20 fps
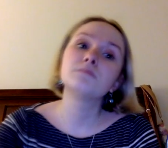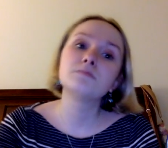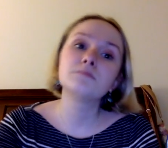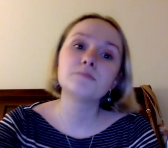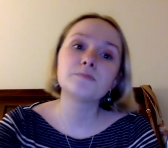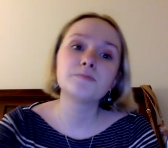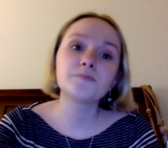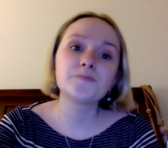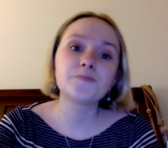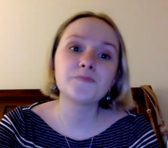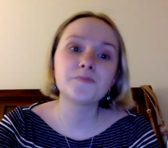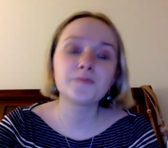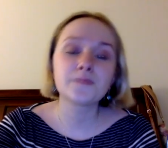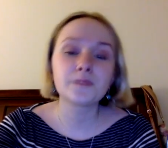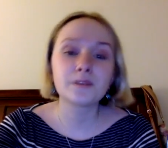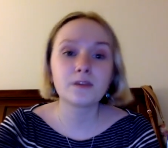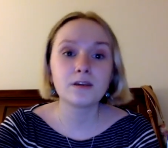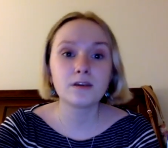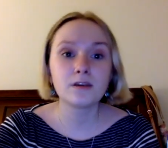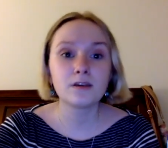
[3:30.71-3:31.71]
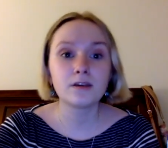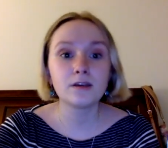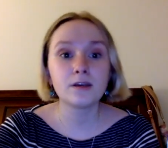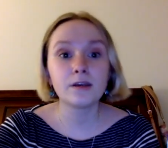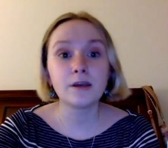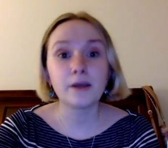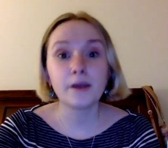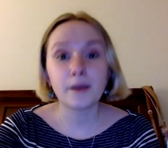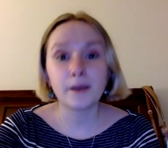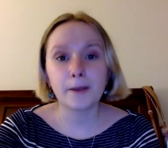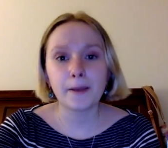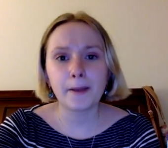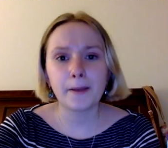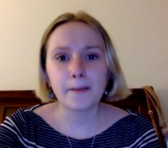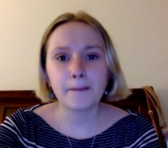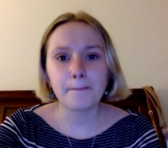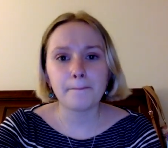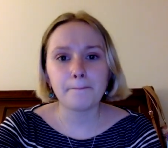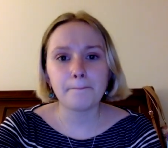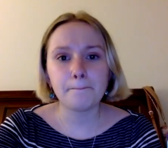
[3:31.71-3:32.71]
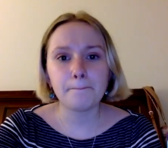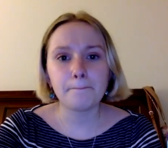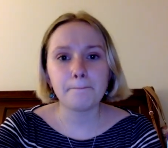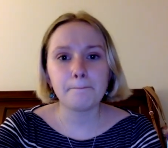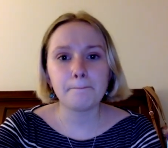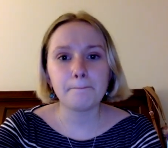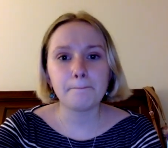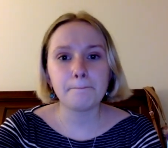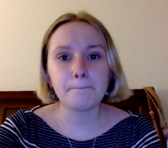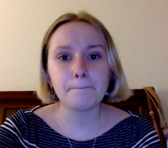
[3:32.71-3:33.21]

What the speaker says: [no speech]